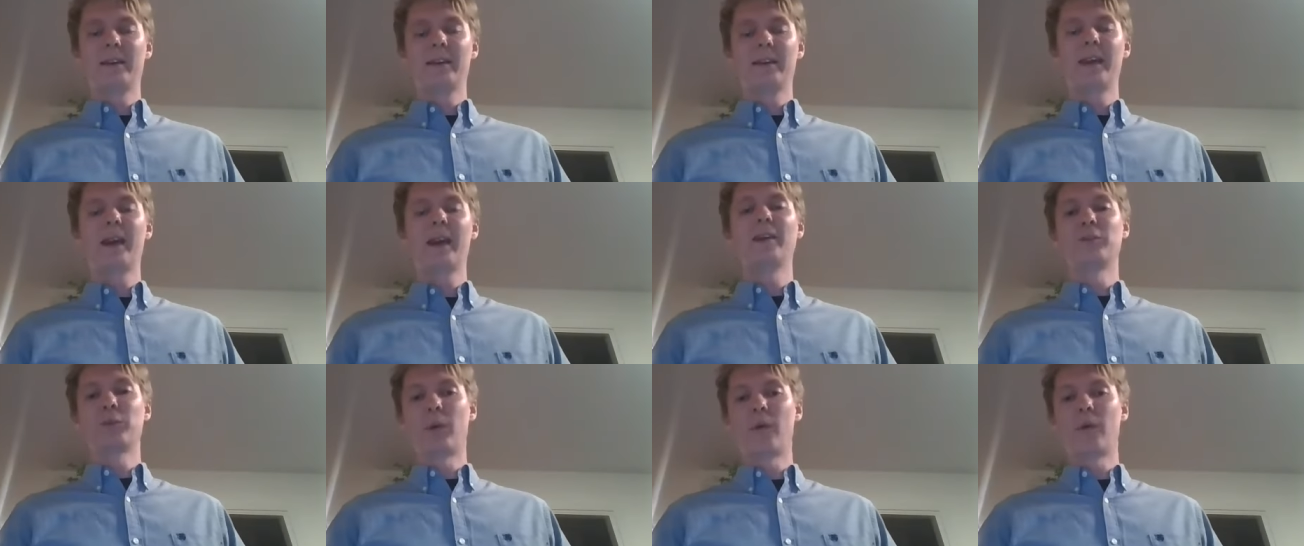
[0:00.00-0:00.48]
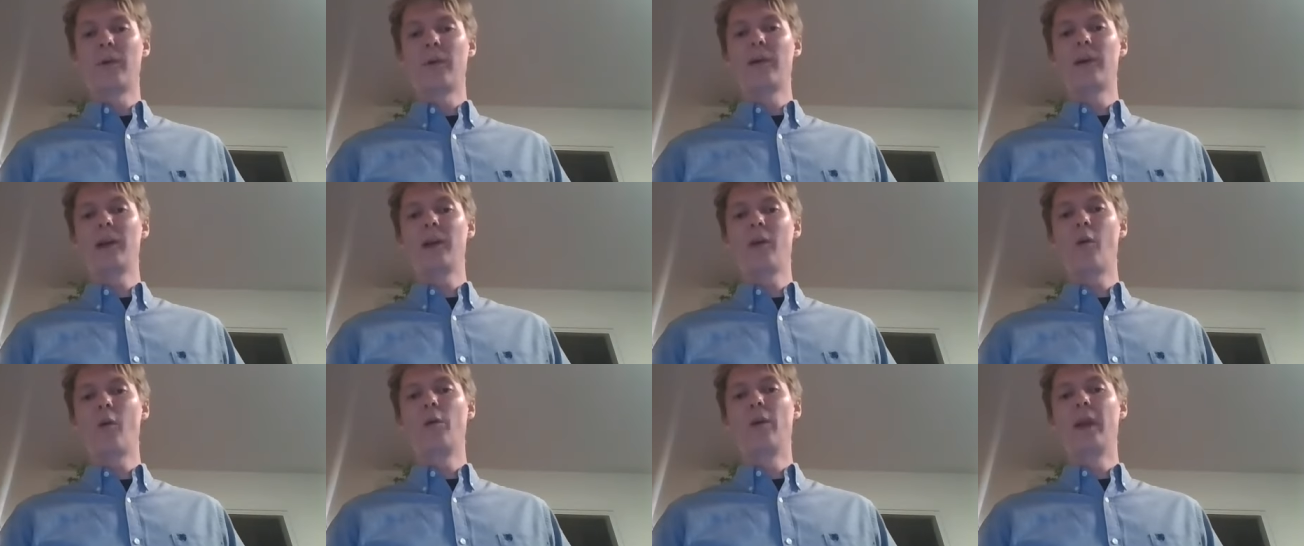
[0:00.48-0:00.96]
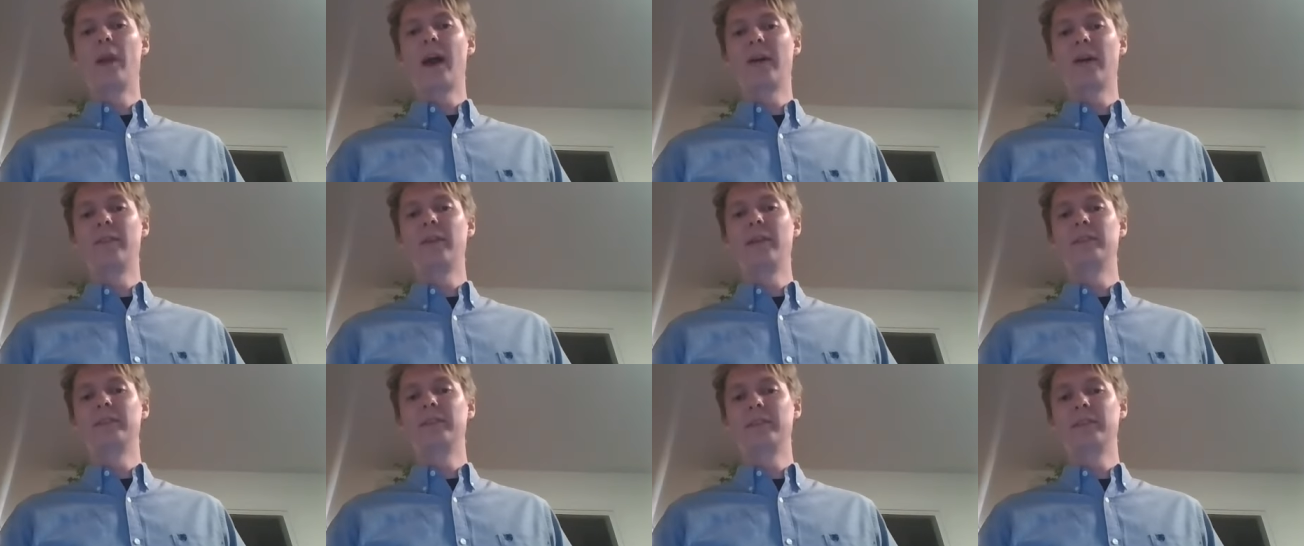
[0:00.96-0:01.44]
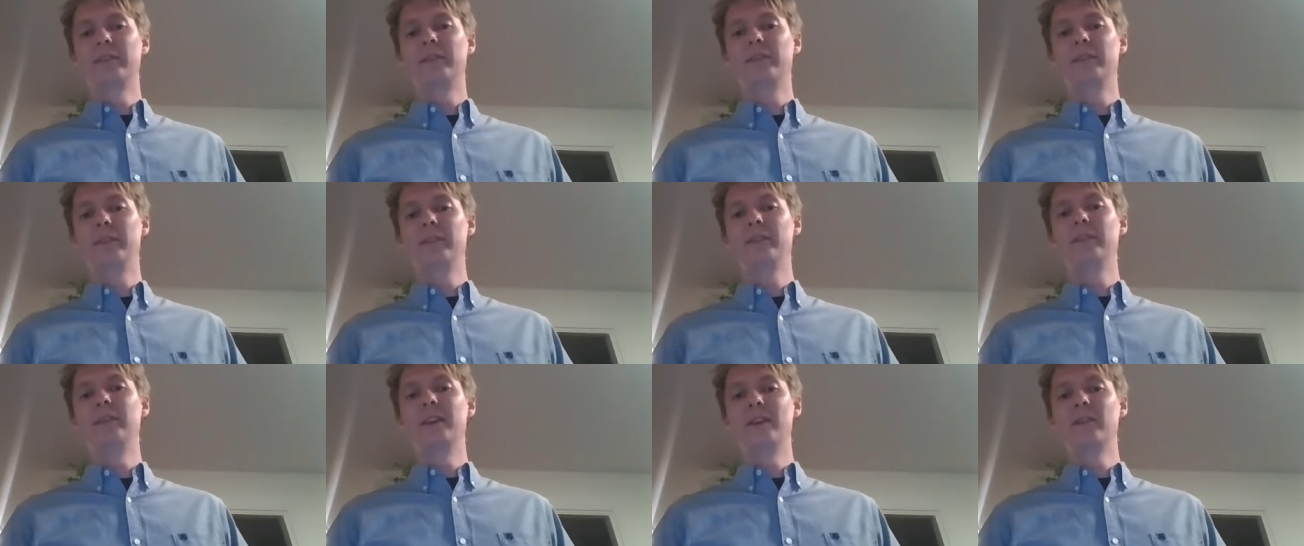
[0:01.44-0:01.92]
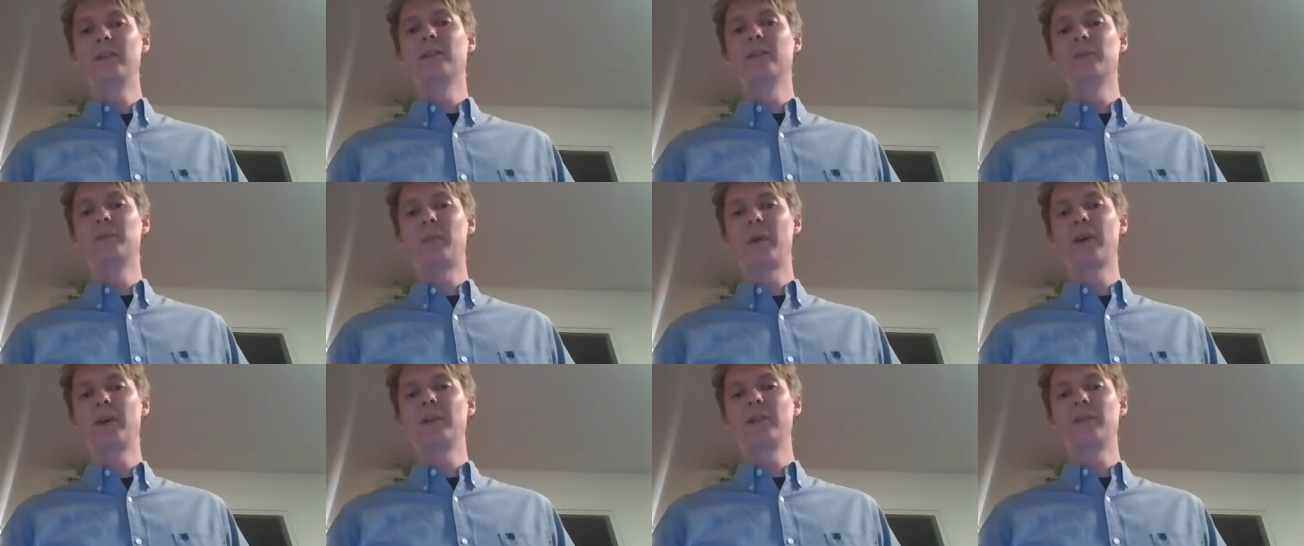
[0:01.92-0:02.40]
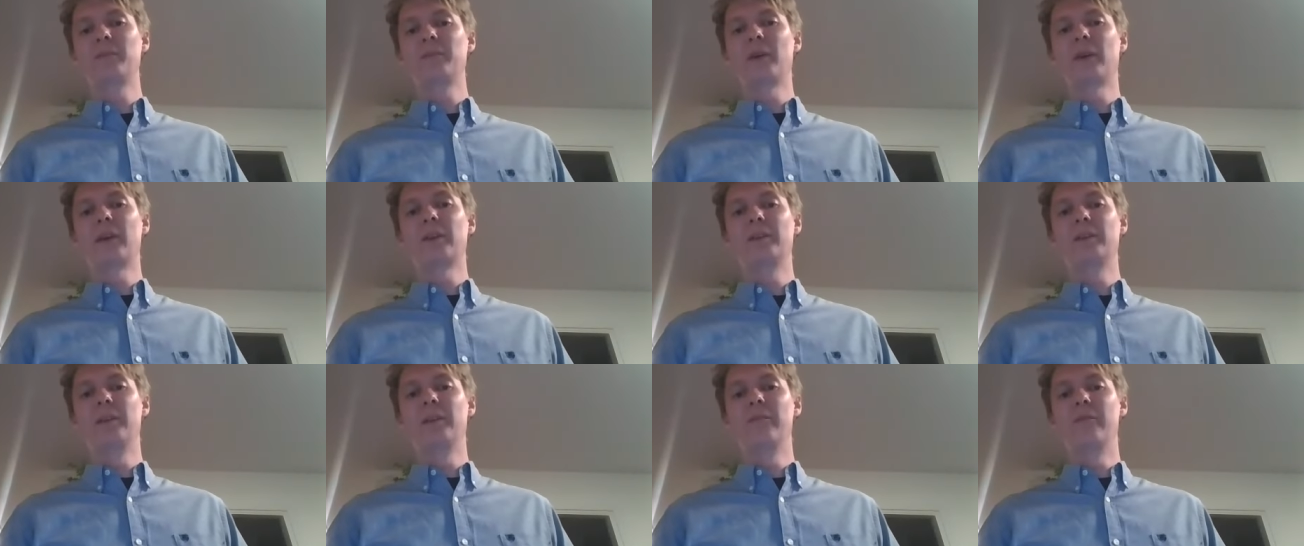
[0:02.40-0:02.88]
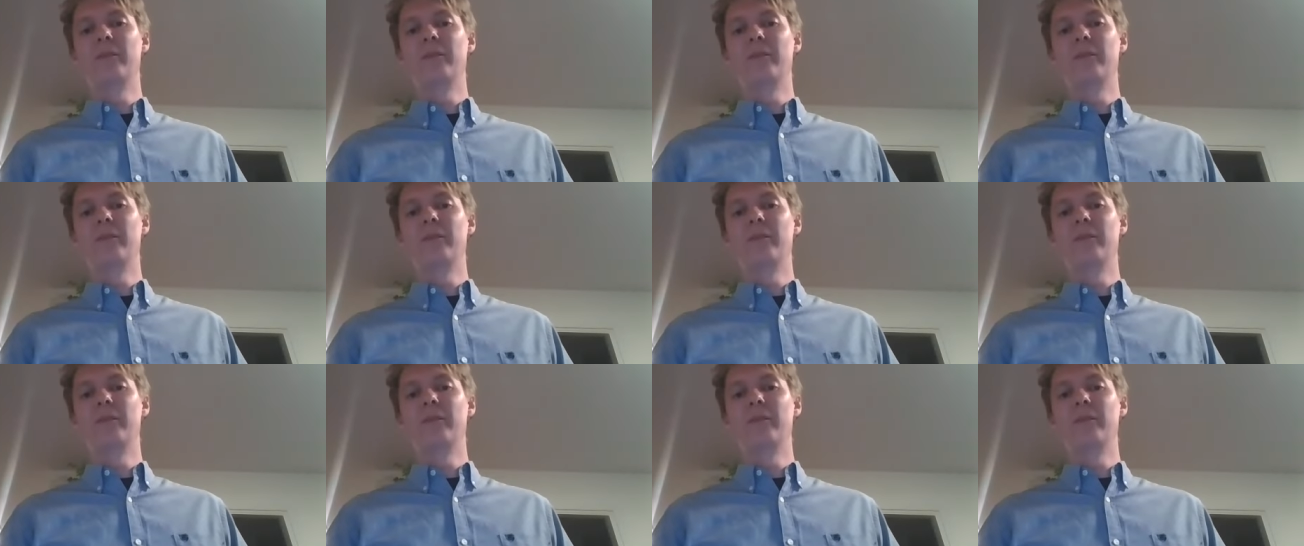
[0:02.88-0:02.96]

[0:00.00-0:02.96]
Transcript: case where we only had this single speculative